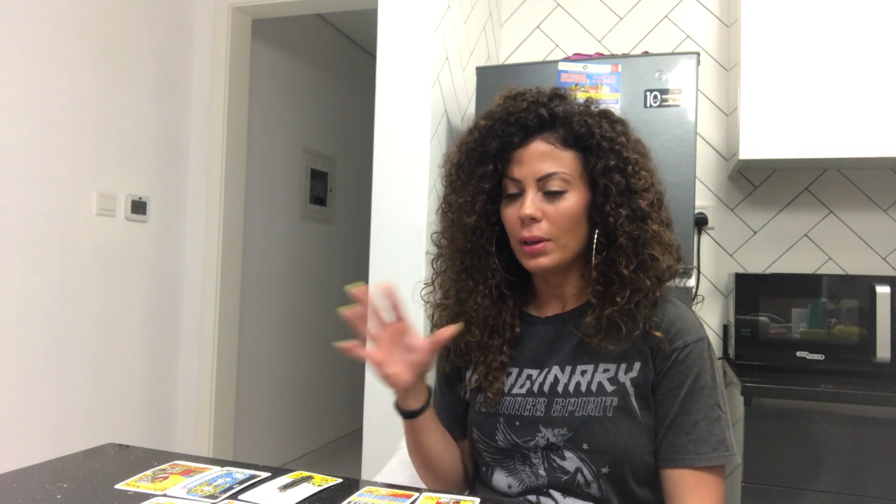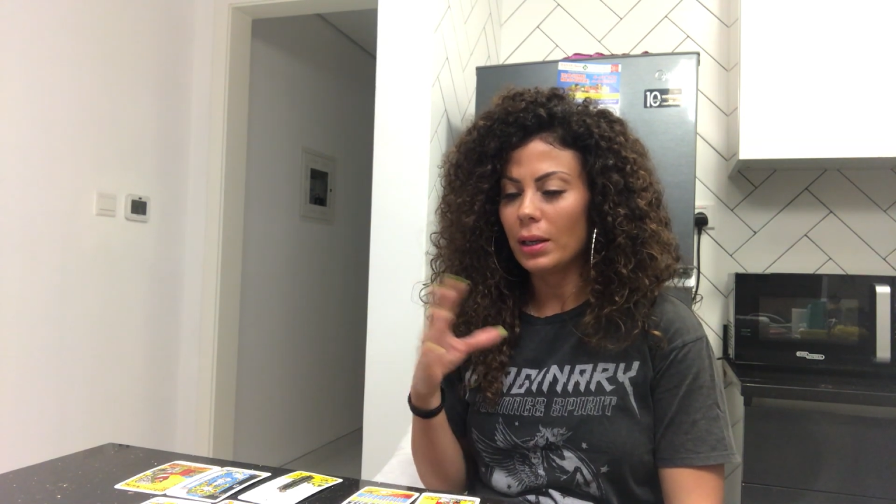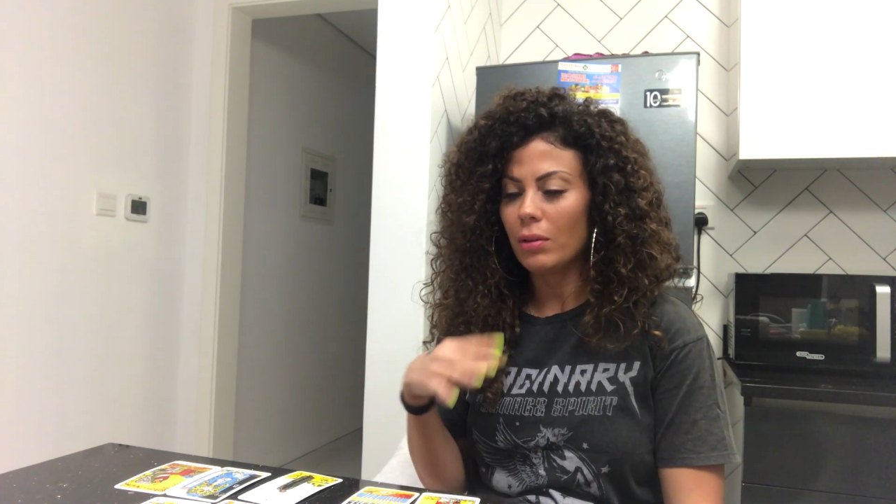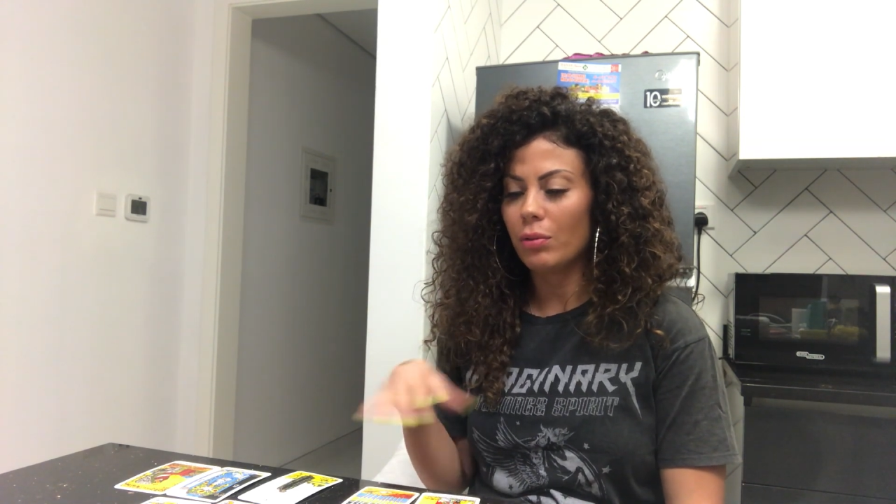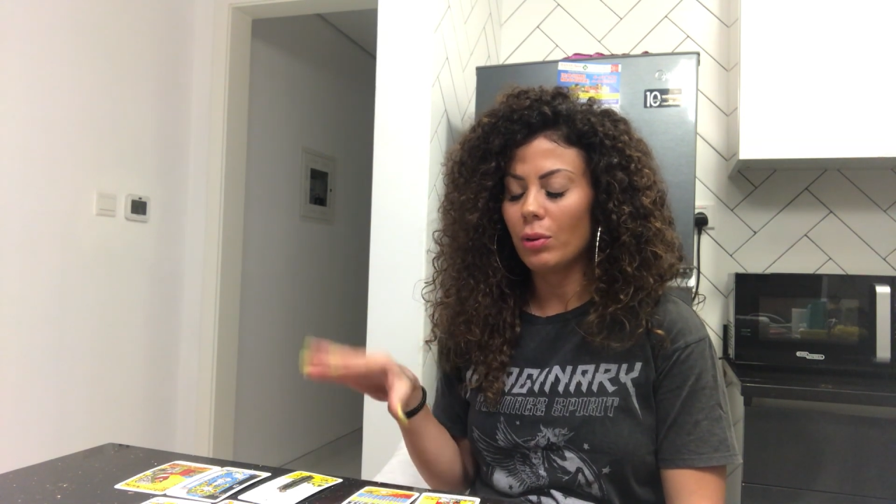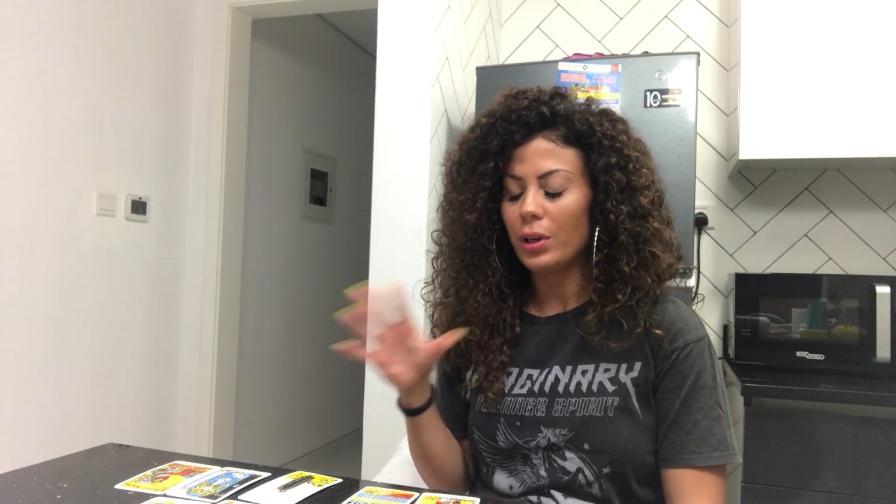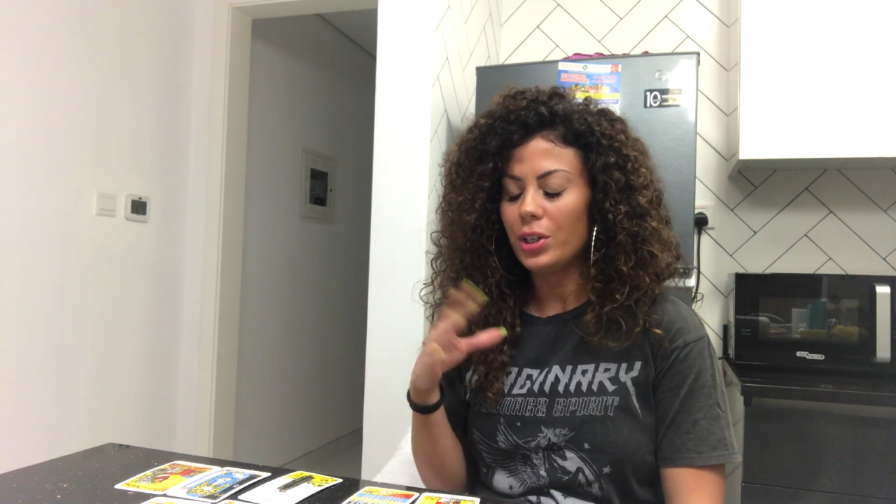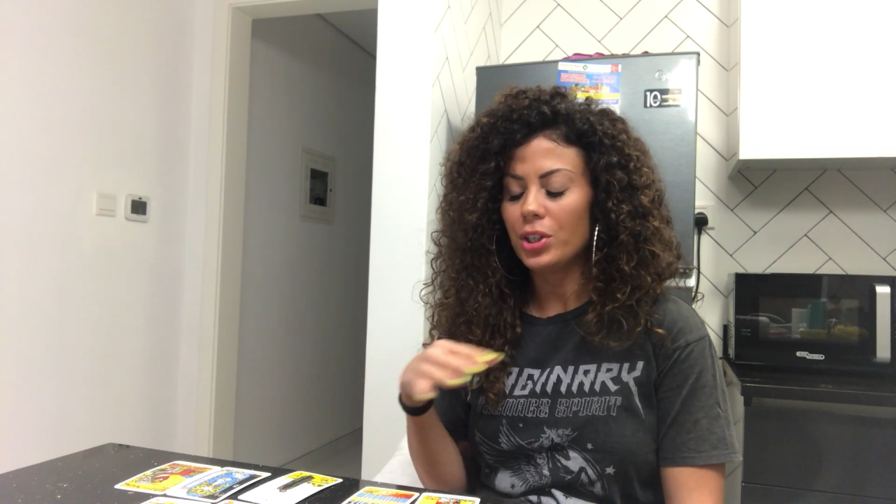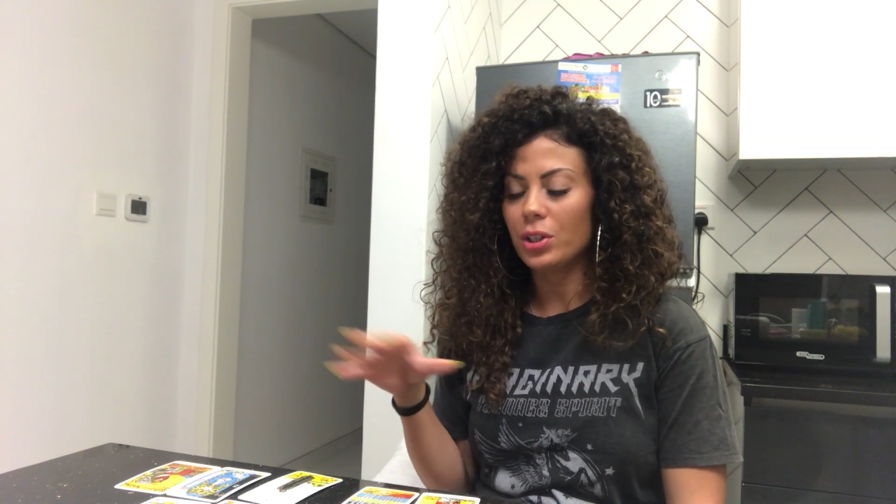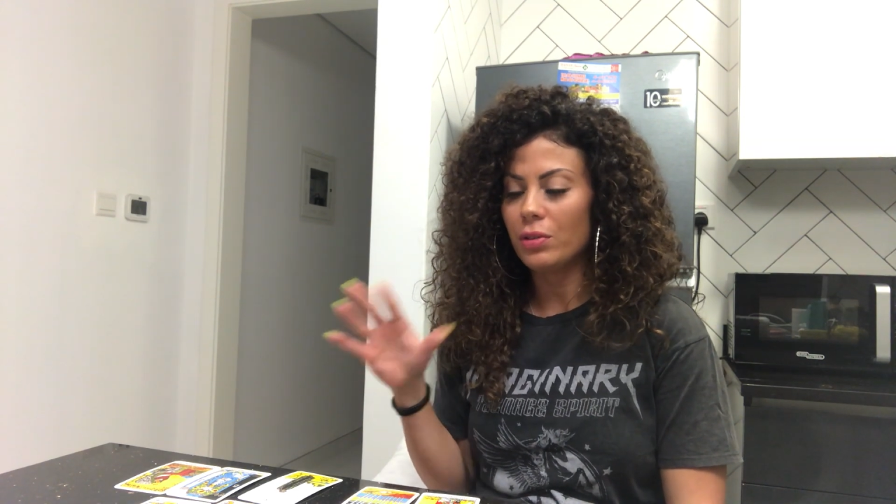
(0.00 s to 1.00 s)
like
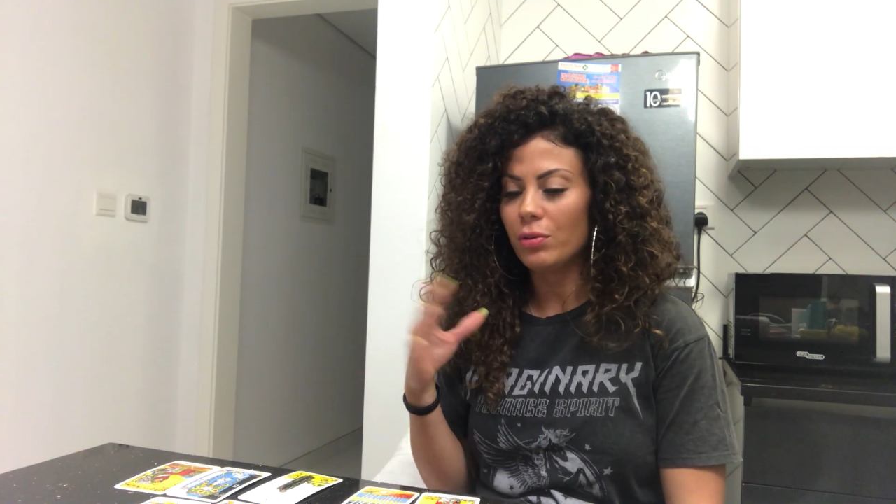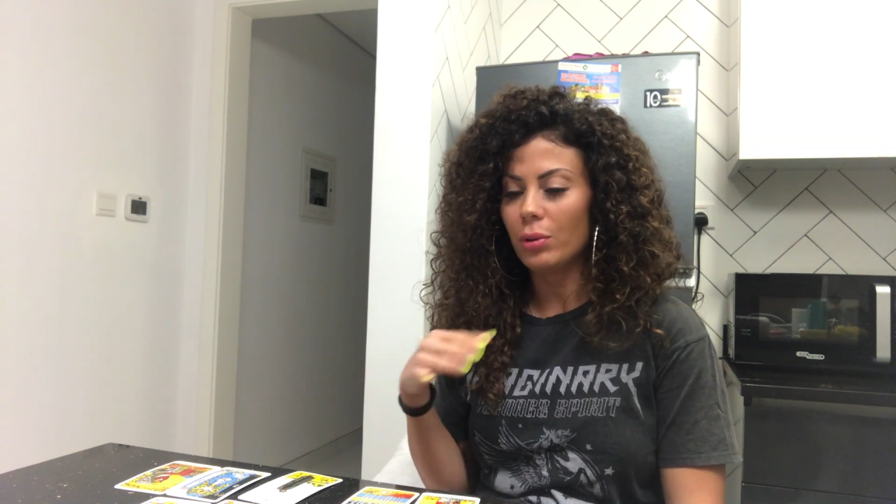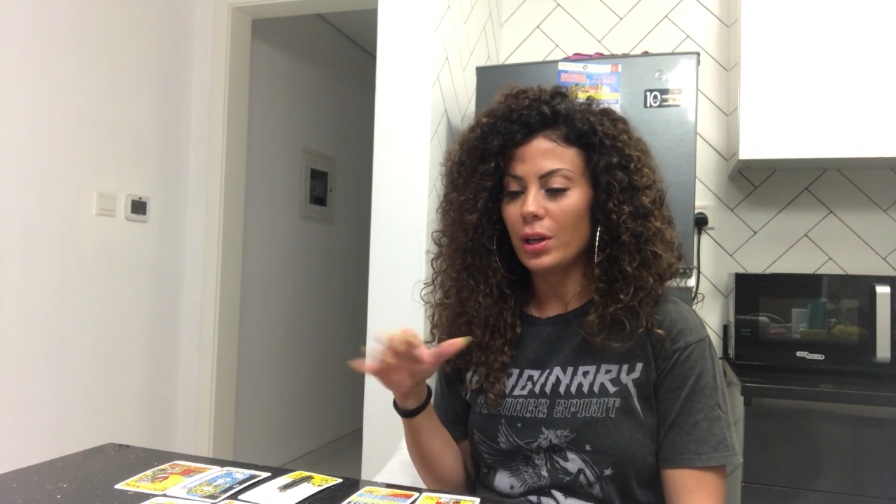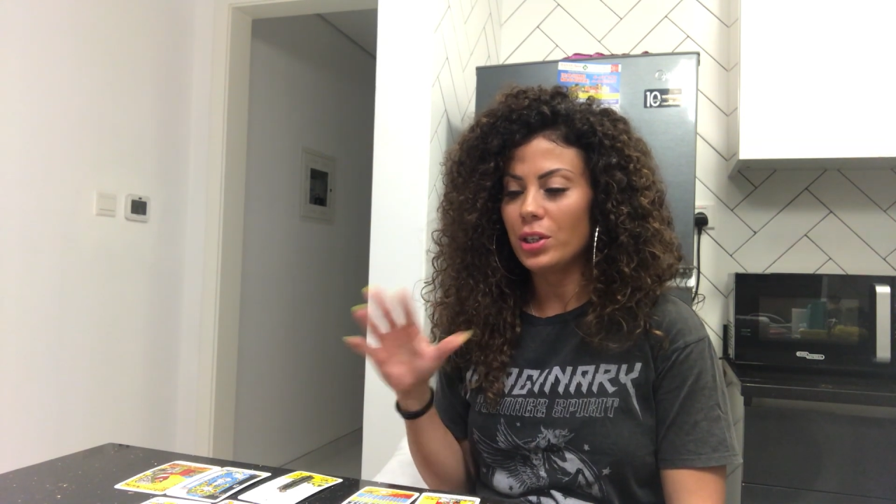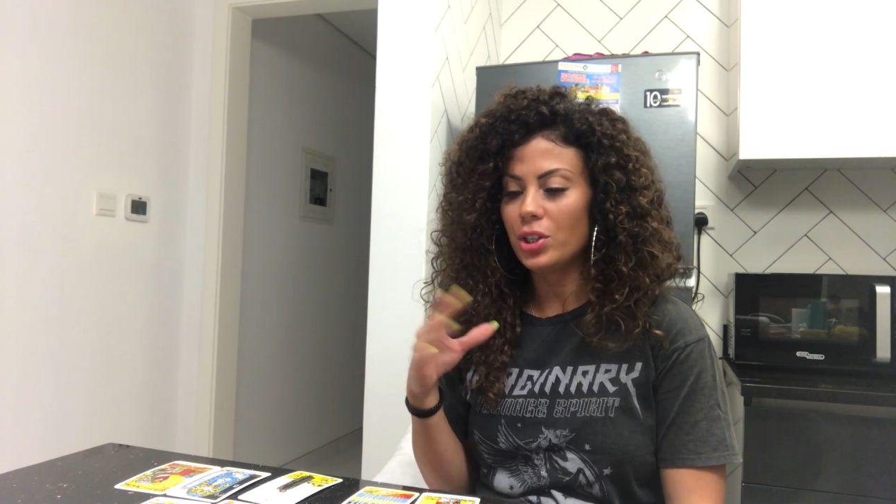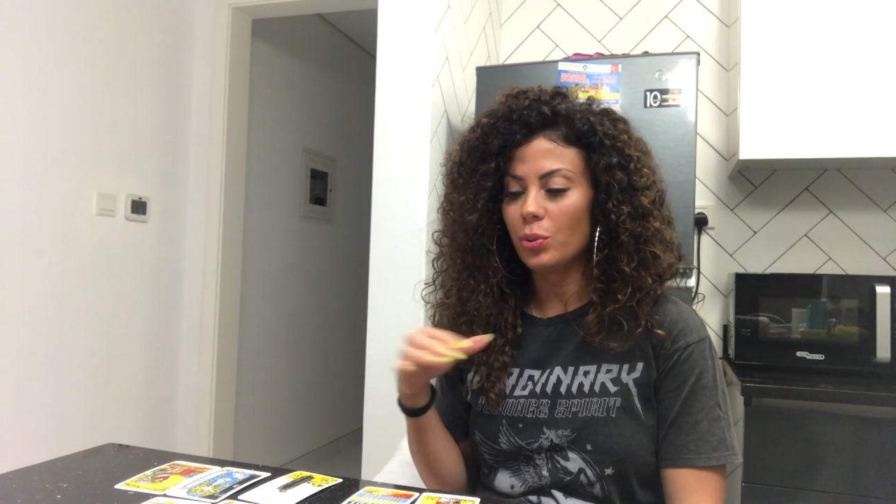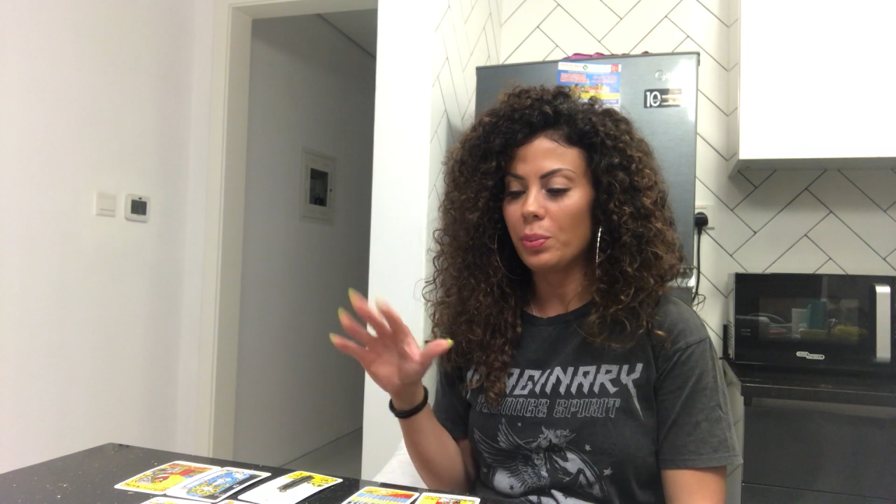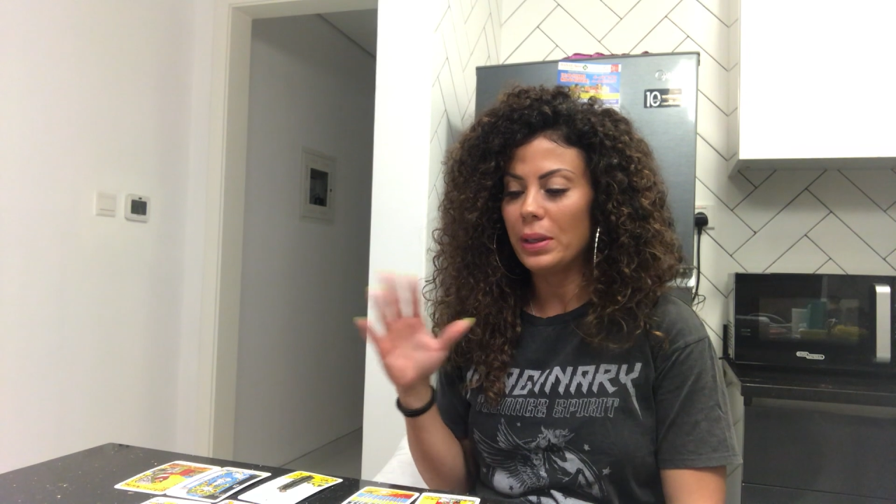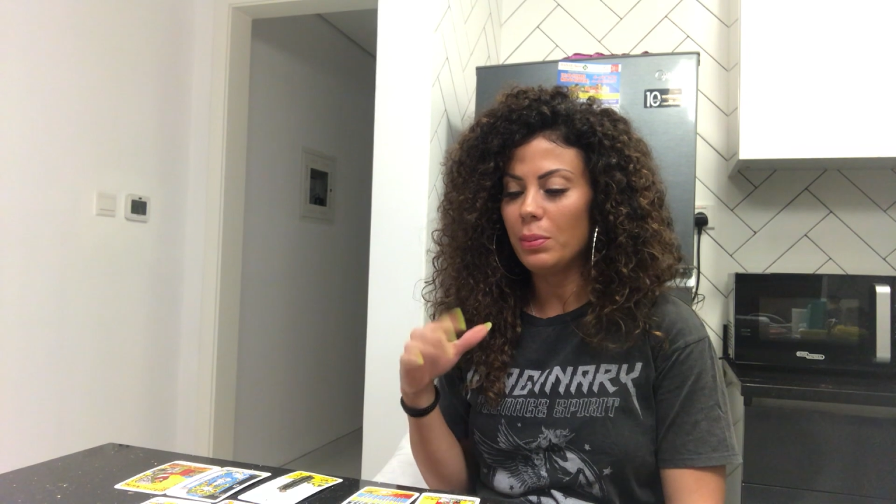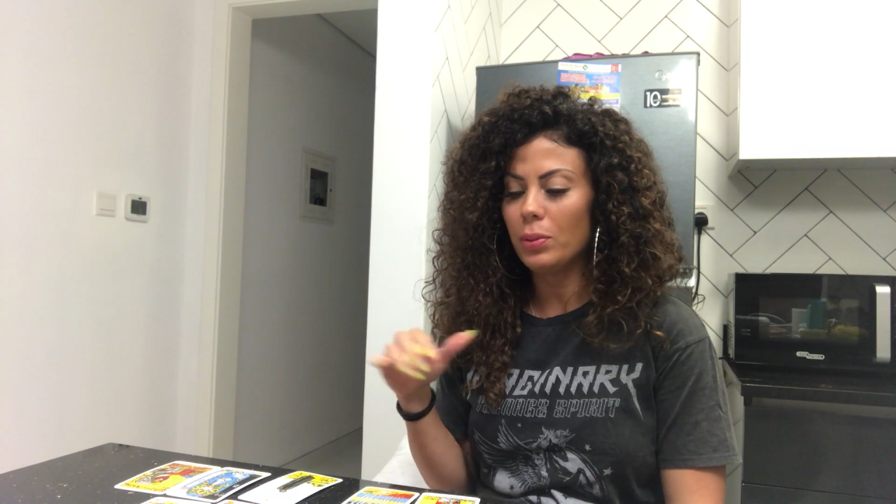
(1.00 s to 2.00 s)
influential
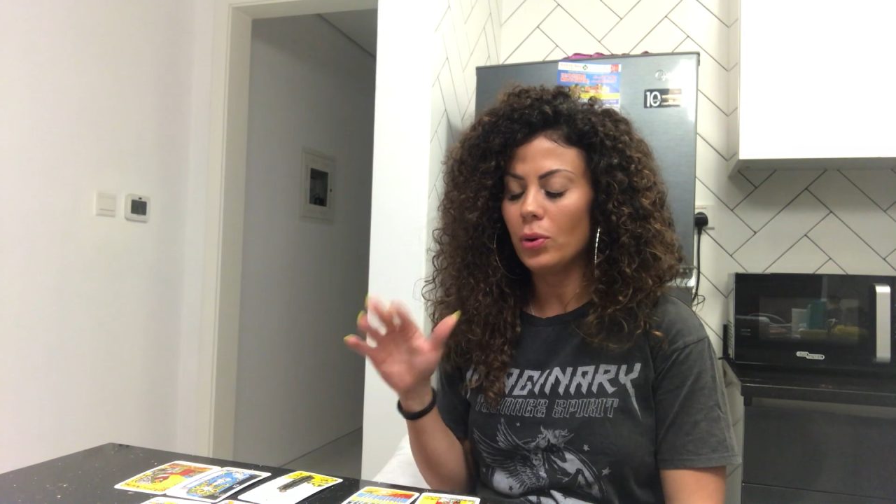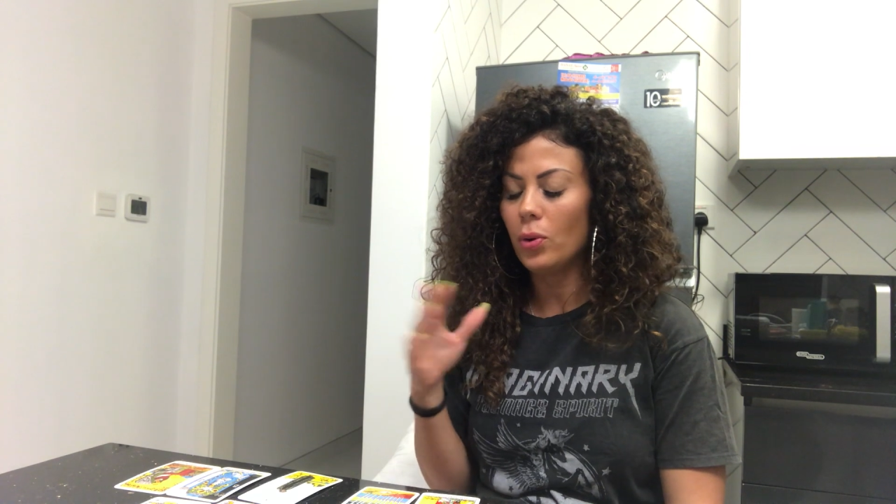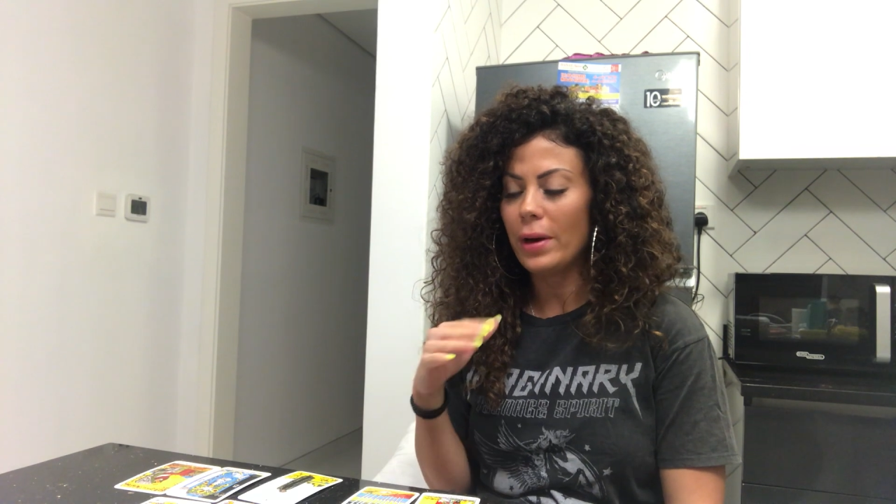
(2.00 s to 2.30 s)
people,